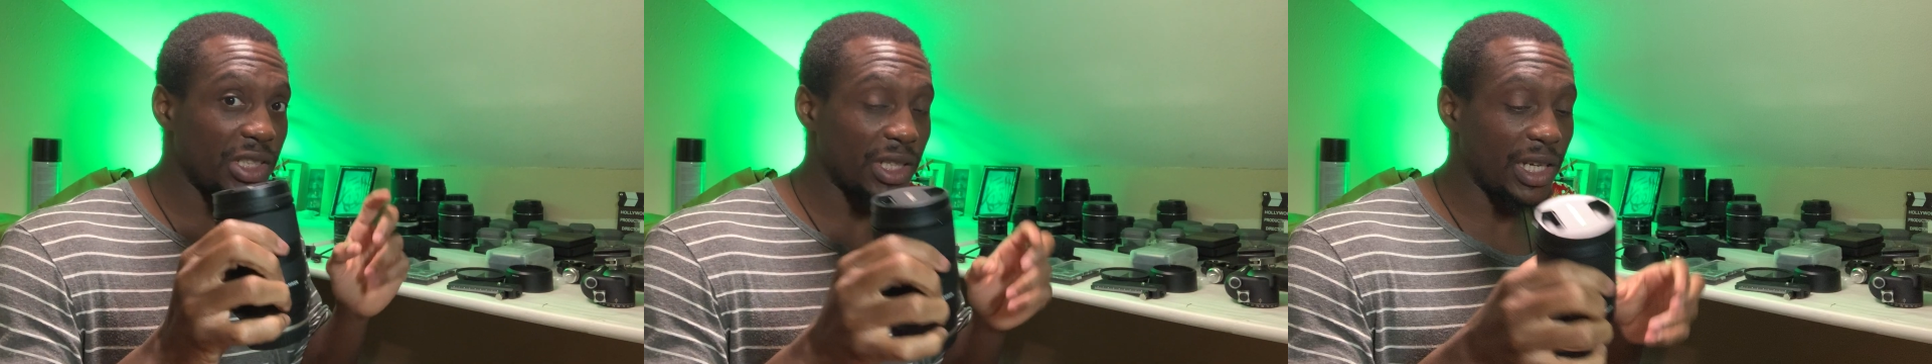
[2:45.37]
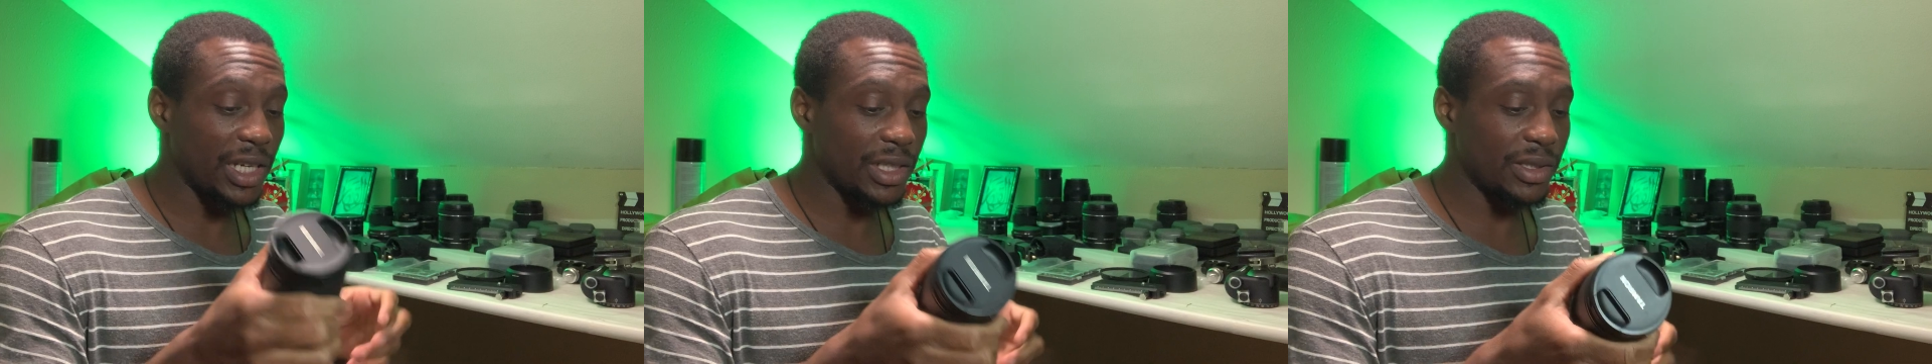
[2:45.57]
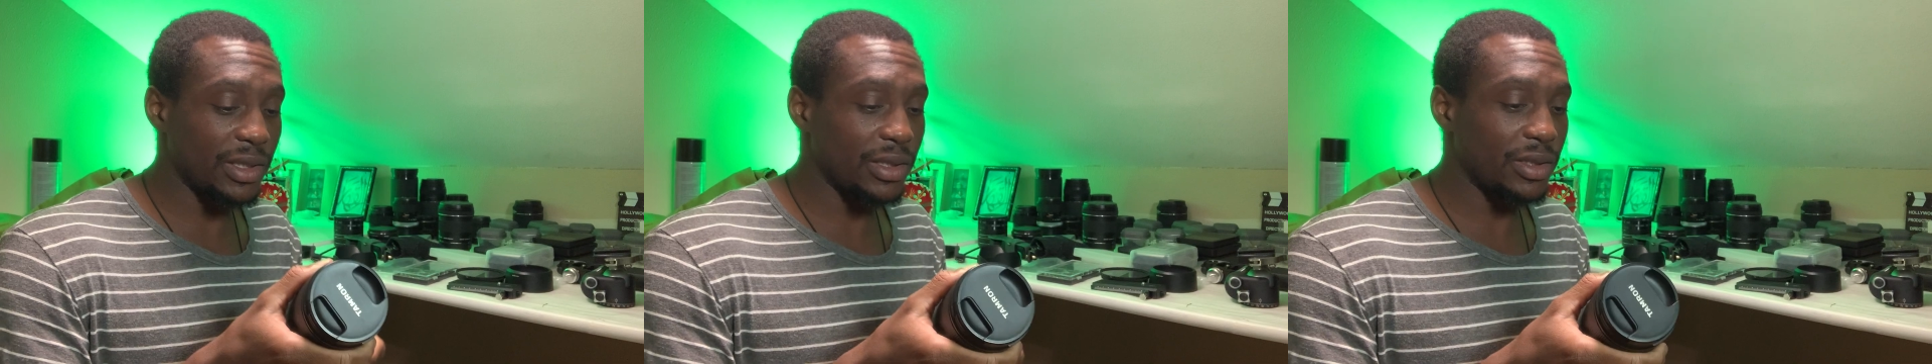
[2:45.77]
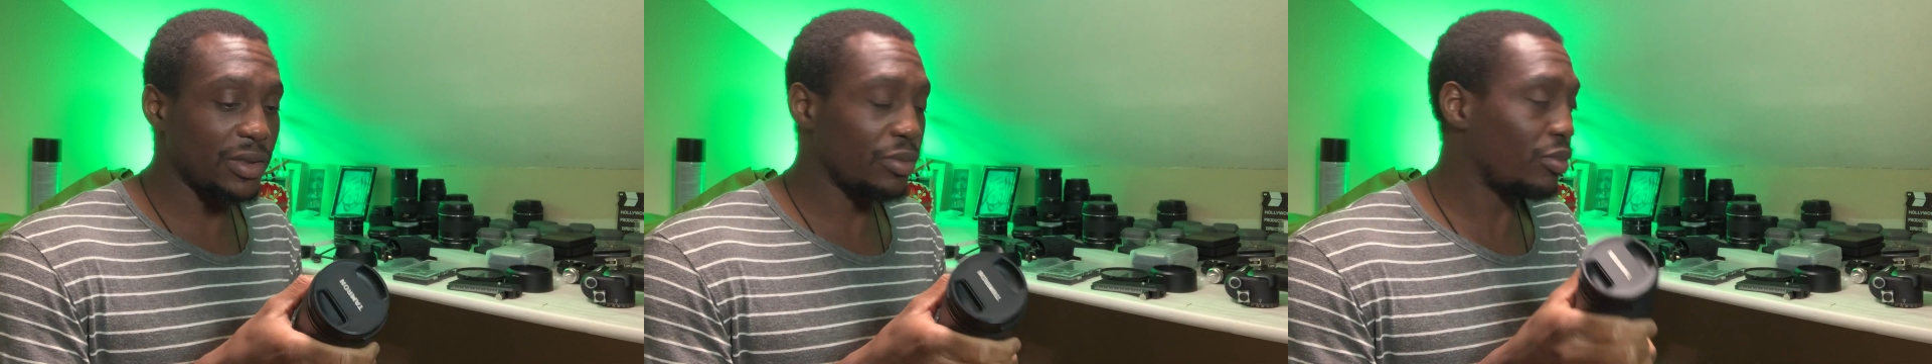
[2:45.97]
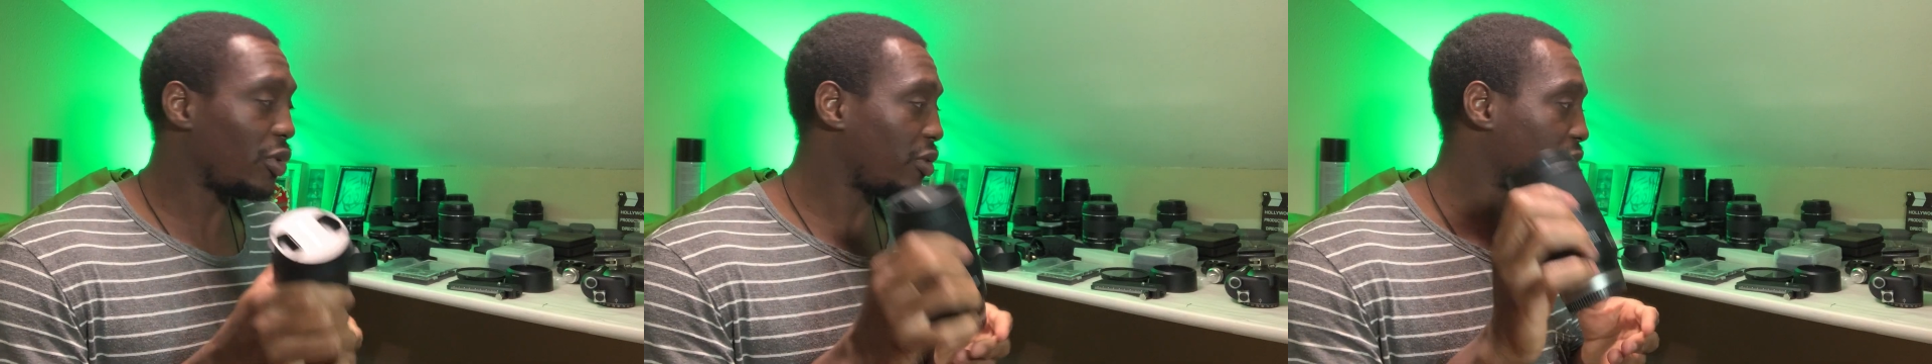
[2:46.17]
lenses,
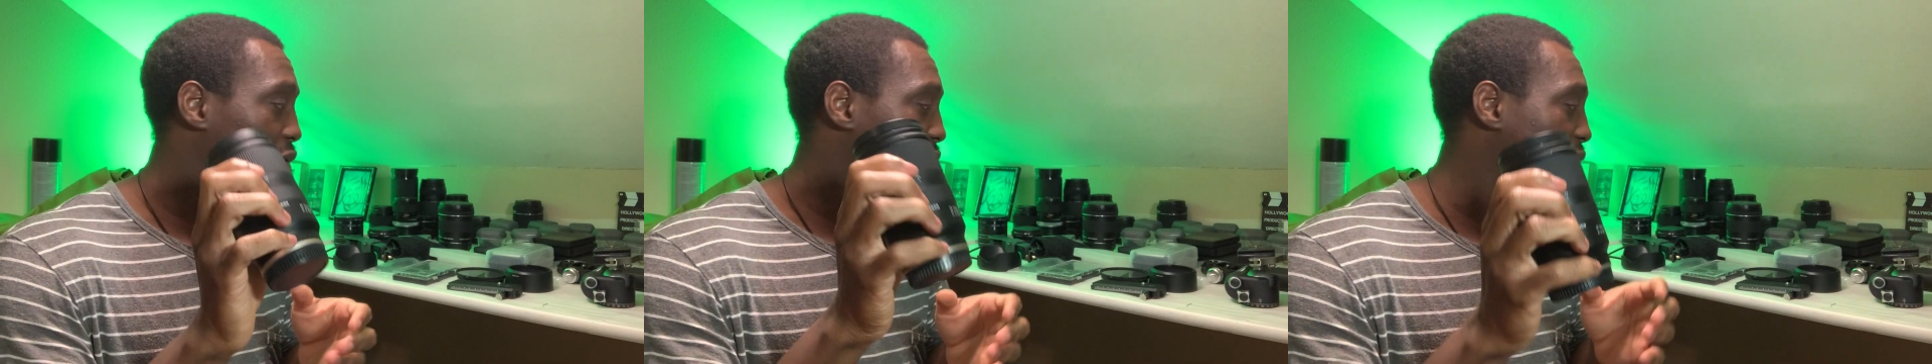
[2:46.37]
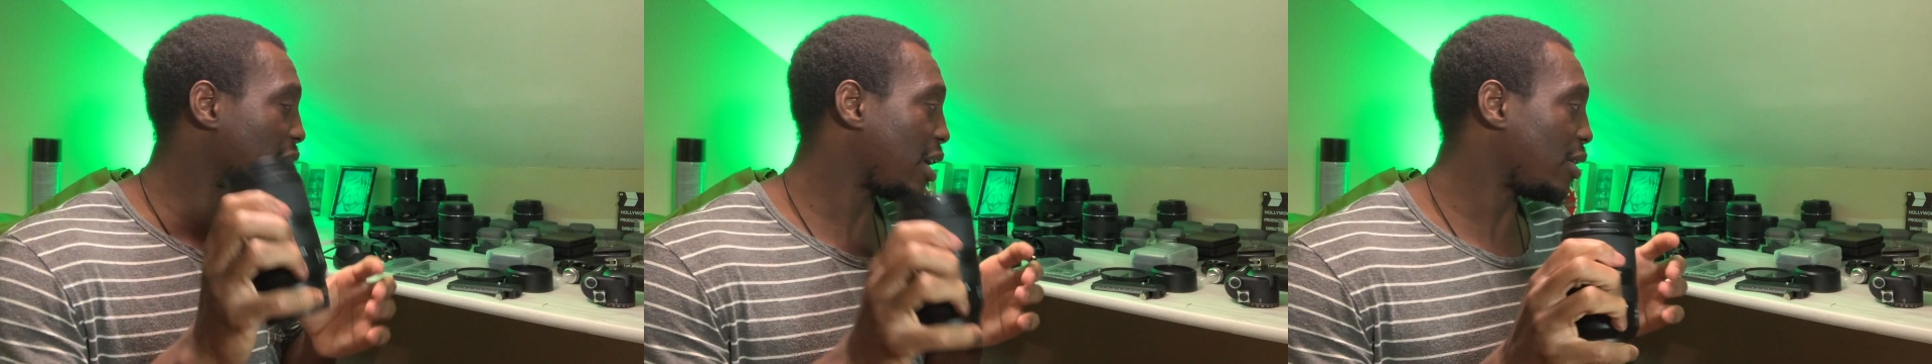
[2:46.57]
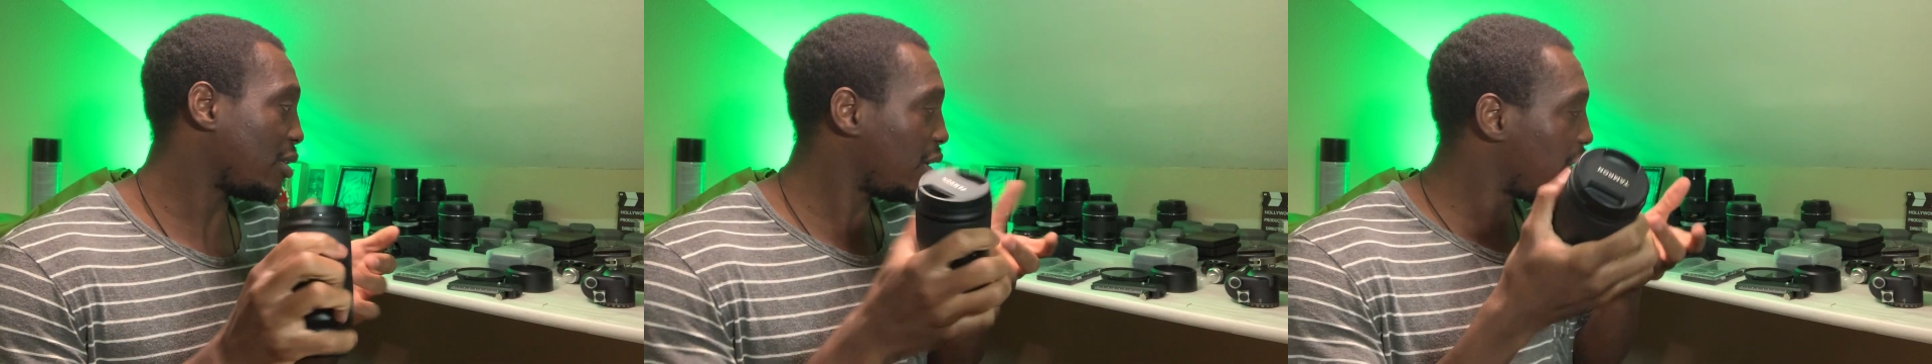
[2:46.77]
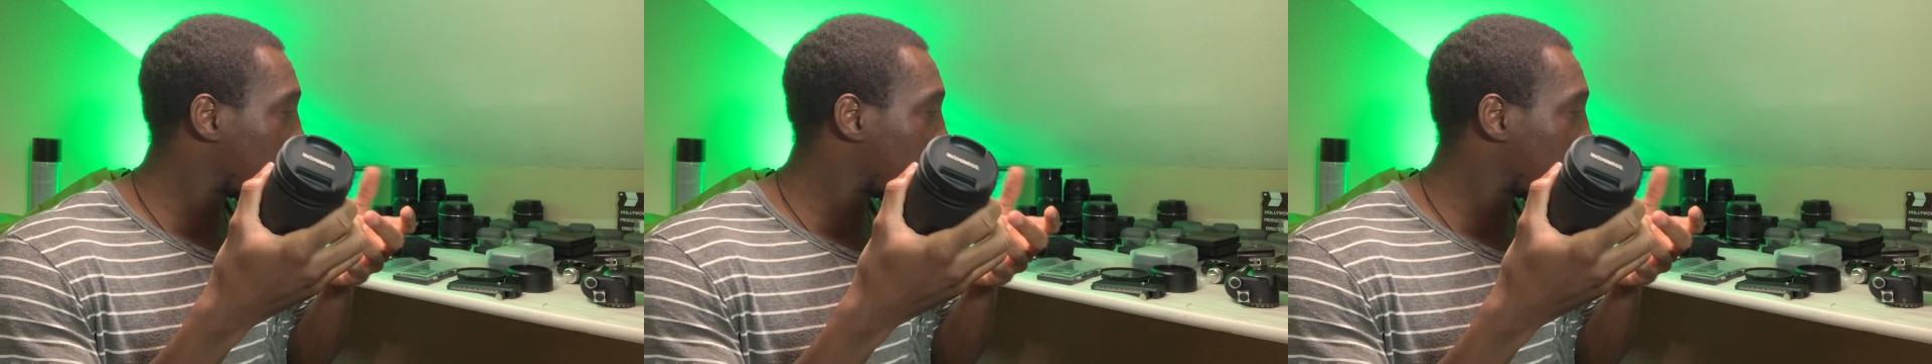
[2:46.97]
but for now,